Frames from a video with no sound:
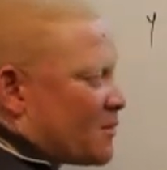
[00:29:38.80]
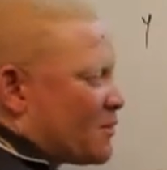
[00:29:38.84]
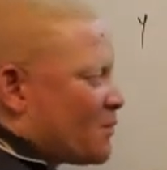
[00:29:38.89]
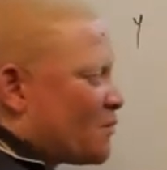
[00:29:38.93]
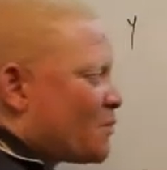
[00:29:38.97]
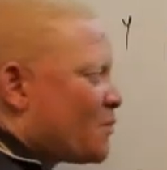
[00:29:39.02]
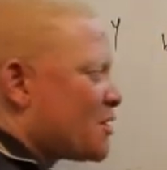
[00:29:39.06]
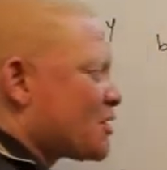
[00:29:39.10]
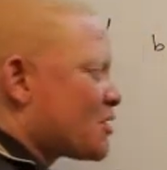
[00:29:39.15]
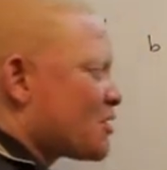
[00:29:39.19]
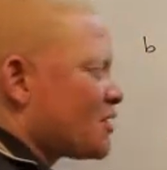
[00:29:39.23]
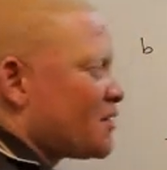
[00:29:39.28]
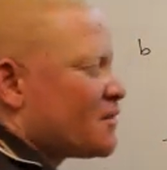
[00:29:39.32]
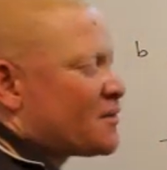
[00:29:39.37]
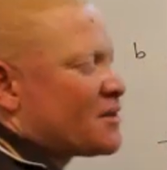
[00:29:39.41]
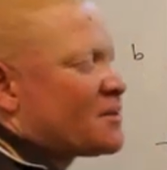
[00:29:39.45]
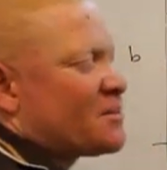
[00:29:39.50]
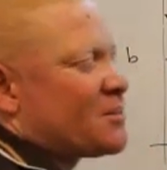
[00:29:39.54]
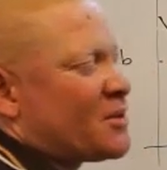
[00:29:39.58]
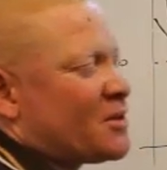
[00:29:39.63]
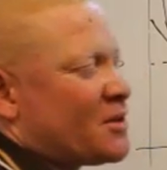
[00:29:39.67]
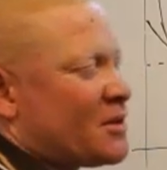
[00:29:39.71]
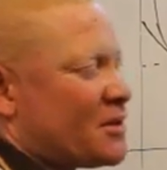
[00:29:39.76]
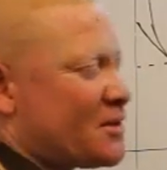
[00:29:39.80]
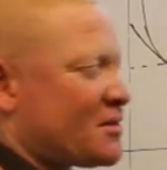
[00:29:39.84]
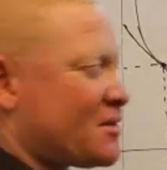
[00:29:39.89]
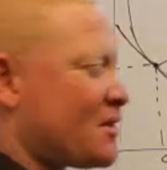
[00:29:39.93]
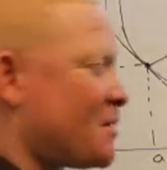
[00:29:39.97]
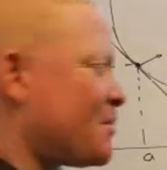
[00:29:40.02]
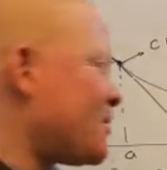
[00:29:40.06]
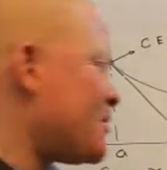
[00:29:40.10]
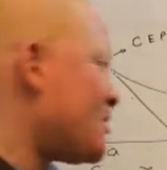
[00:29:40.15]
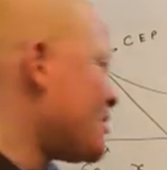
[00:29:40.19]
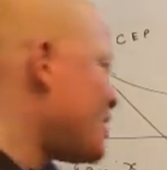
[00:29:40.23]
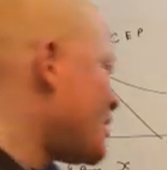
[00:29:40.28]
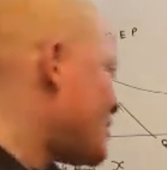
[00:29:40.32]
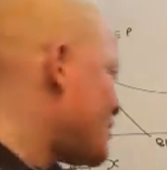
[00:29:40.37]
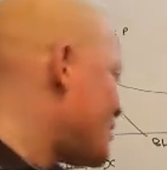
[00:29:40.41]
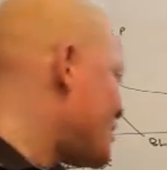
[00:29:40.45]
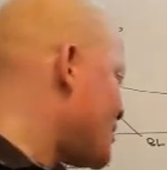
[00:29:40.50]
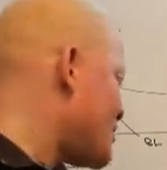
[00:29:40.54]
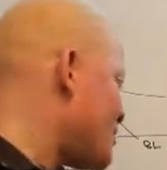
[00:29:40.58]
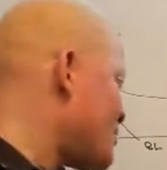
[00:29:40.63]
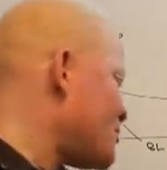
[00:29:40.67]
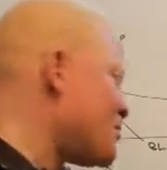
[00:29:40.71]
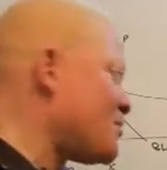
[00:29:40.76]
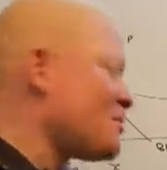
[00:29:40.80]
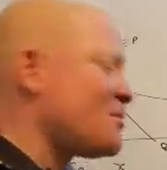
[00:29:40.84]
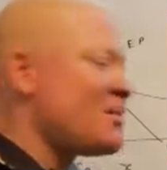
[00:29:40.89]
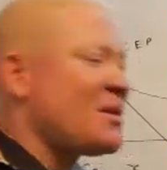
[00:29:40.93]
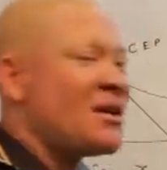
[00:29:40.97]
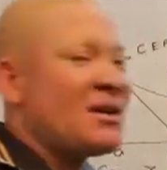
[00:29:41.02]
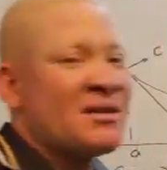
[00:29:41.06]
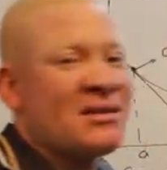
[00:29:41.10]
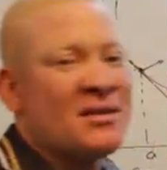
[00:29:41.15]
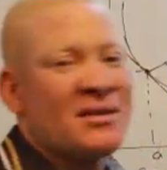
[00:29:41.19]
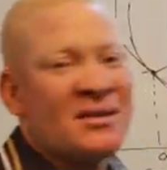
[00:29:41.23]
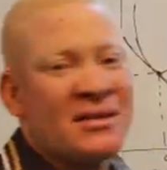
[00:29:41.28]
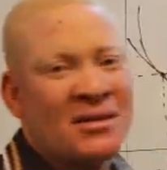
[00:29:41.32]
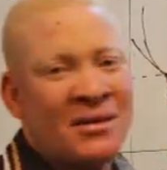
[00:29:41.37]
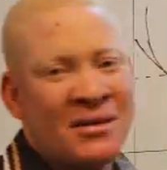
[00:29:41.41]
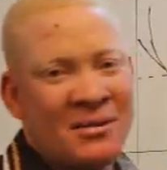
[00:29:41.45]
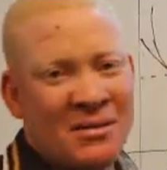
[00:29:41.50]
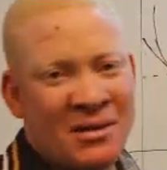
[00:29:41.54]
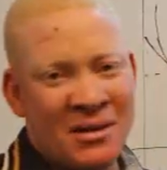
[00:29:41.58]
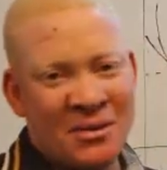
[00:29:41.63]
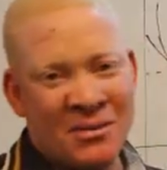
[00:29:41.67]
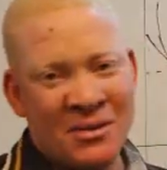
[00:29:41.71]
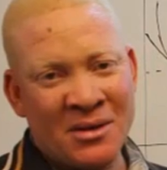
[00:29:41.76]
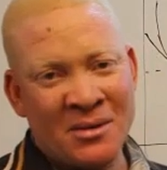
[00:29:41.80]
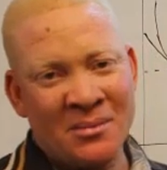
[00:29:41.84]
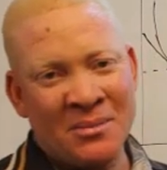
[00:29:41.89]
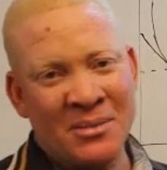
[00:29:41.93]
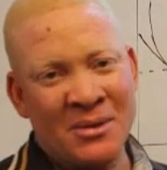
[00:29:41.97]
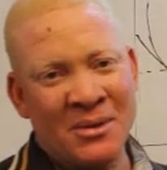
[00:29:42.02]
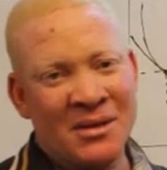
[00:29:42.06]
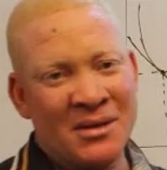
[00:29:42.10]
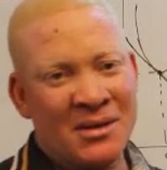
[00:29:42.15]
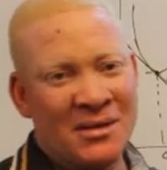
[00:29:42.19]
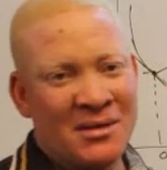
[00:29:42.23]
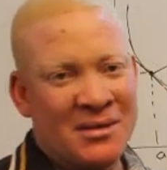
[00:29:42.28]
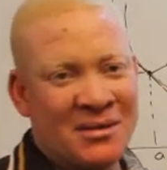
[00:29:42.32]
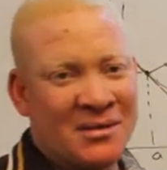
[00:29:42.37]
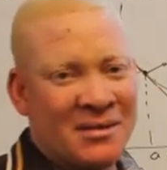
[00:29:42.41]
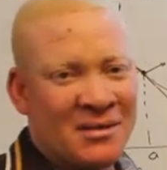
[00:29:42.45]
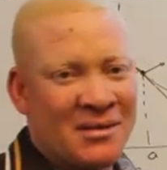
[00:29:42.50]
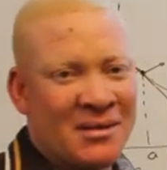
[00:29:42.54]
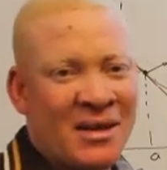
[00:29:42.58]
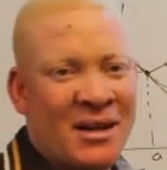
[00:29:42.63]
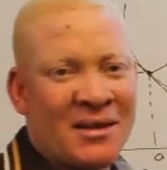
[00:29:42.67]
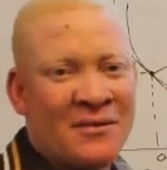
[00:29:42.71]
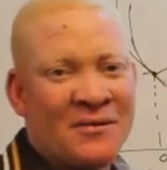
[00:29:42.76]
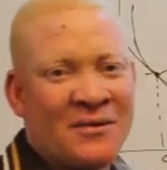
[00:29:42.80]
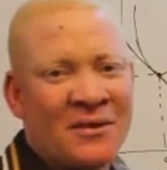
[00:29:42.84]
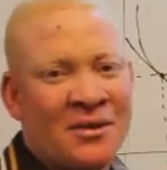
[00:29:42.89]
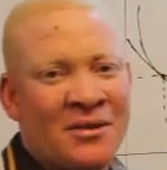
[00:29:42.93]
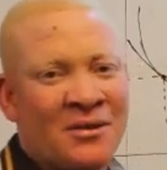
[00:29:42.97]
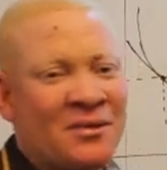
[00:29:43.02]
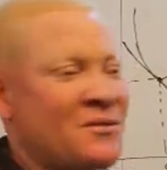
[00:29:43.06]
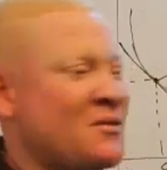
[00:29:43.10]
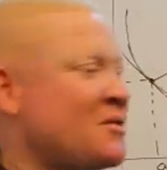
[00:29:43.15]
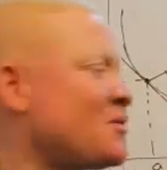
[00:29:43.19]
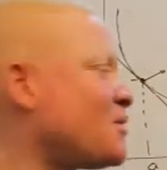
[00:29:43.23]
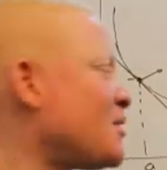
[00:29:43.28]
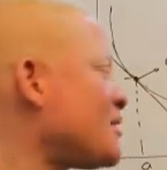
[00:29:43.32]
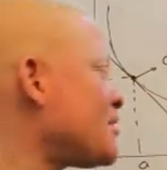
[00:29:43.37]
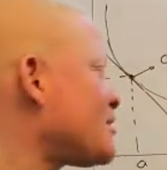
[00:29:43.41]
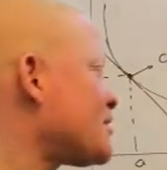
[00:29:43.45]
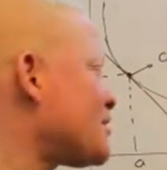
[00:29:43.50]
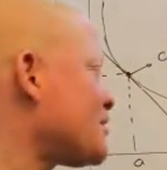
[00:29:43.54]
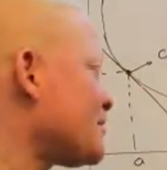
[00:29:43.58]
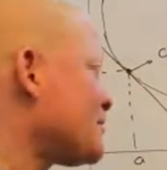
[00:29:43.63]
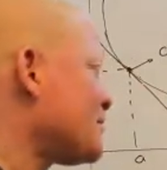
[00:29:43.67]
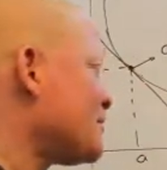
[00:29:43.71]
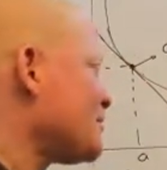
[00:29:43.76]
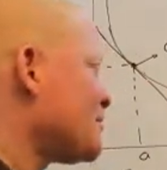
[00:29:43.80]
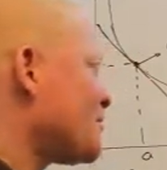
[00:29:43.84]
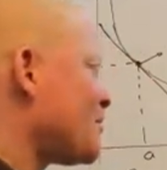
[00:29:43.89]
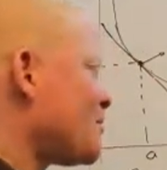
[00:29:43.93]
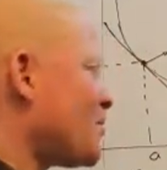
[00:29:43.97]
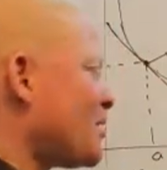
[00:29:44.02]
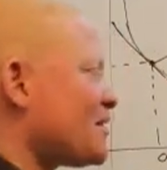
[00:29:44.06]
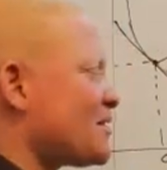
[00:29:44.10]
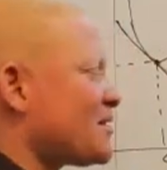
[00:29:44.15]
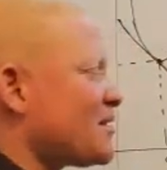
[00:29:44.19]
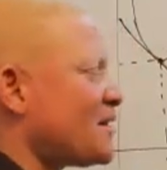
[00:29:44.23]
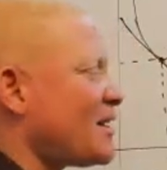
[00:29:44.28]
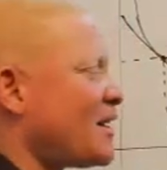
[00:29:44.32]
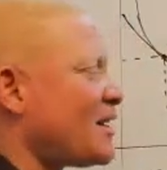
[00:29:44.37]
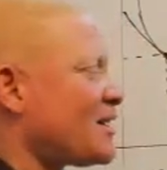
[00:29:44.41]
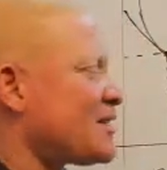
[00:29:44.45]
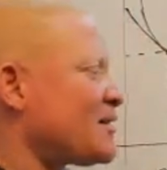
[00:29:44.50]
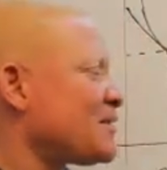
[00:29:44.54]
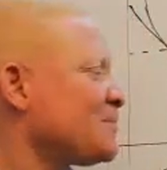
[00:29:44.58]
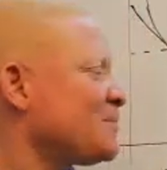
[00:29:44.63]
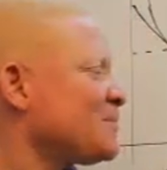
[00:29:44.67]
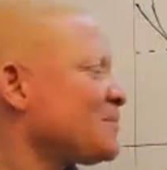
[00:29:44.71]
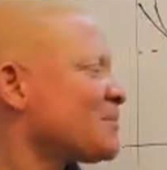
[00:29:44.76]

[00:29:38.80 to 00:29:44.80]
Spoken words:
Which of the points represents the consumer's equilibrium point? That's for you viewers to answer that.